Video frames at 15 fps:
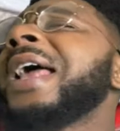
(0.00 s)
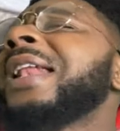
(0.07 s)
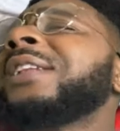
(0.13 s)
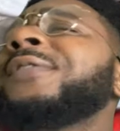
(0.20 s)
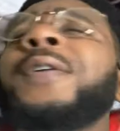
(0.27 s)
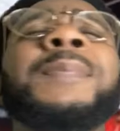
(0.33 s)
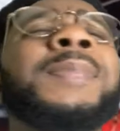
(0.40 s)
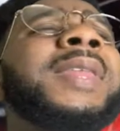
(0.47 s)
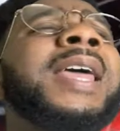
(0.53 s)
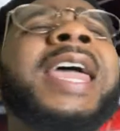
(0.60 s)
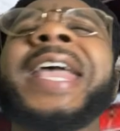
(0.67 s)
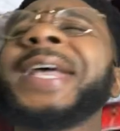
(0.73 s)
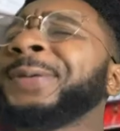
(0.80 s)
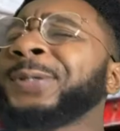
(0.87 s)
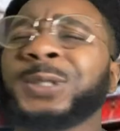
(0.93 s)
And from
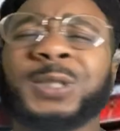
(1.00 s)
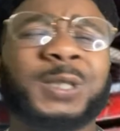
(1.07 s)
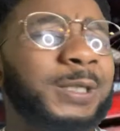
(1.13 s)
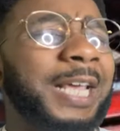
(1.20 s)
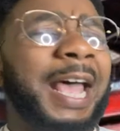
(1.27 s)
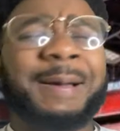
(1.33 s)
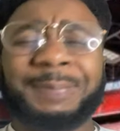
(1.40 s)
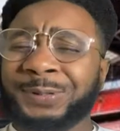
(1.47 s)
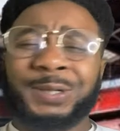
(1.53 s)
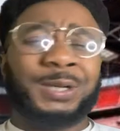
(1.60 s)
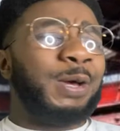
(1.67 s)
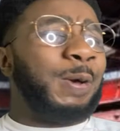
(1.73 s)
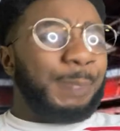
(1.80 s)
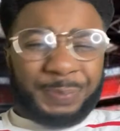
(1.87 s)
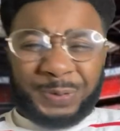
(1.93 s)
there, it was just
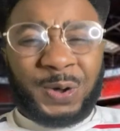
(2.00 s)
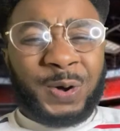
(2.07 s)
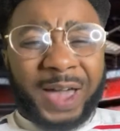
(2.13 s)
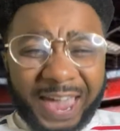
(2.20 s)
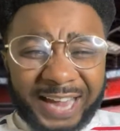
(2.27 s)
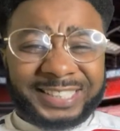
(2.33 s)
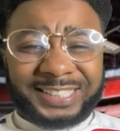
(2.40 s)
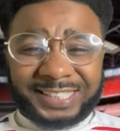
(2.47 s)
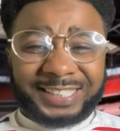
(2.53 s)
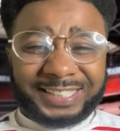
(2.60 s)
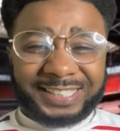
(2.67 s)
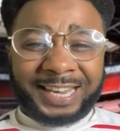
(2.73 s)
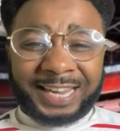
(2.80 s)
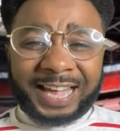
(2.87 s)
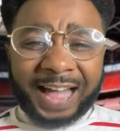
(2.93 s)
absolute pure
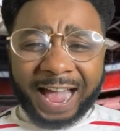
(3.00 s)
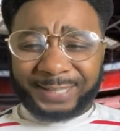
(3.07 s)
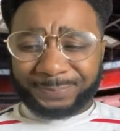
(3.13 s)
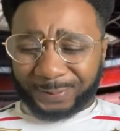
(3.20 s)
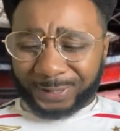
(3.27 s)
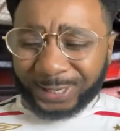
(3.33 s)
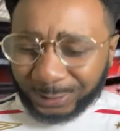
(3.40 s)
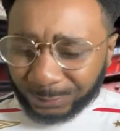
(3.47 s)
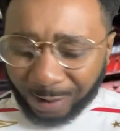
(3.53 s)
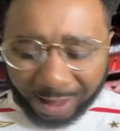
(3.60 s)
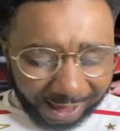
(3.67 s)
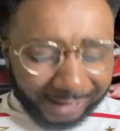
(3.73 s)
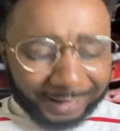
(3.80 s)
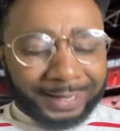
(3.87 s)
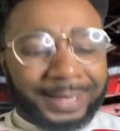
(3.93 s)
ecstasy, guys. Because
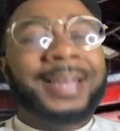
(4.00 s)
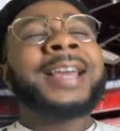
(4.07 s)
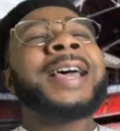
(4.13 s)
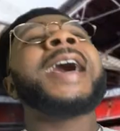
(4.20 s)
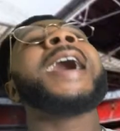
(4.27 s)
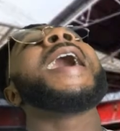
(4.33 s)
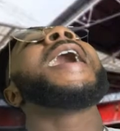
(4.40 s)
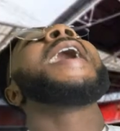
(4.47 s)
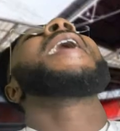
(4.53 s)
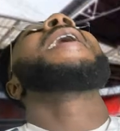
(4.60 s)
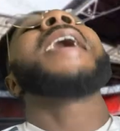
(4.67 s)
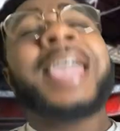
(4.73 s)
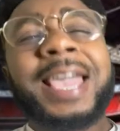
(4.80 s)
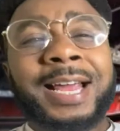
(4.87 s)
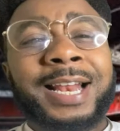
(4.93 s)
why?
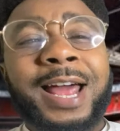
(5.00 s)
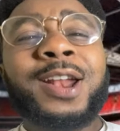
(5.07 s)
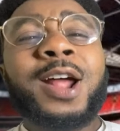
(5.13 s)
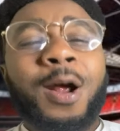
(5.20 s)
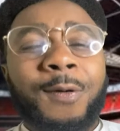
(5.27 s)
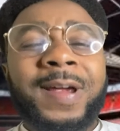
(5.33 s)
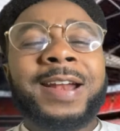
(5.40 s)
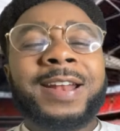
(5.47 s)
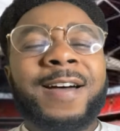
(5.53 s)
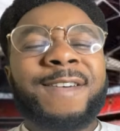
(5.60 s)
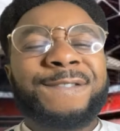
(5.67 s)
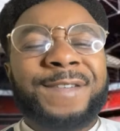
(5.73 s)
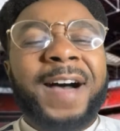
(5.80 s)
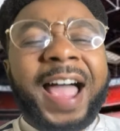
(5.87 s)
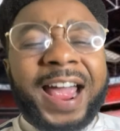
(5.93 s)
England are in the
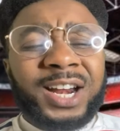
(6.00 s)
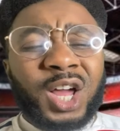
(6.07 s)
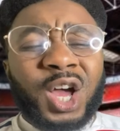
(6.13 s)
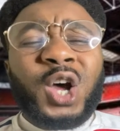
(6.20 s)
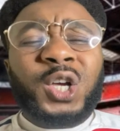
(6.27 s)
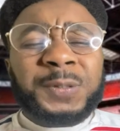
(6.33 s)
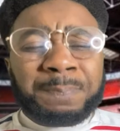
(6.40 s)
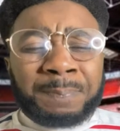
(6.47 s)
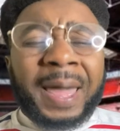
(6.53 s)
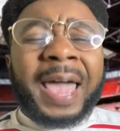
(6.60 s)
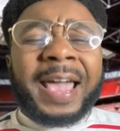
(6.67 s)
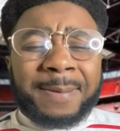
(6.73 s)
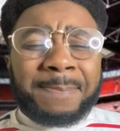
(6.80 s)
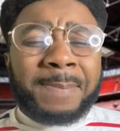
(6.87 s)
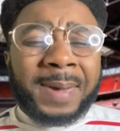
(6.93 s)
finals,
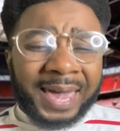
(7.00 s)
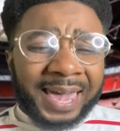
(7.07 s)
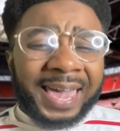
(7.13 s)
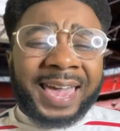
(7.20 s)
baby!